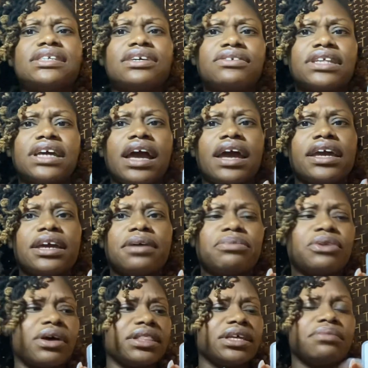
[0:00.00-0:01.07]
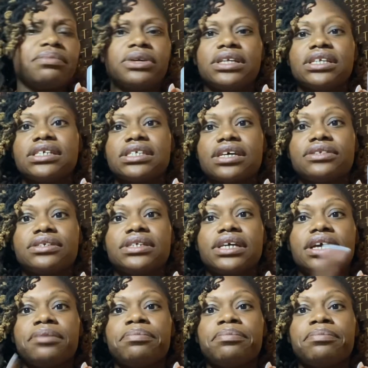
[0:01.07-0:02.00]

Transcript: I don't think I am, though. I think I'm going to get this other deck.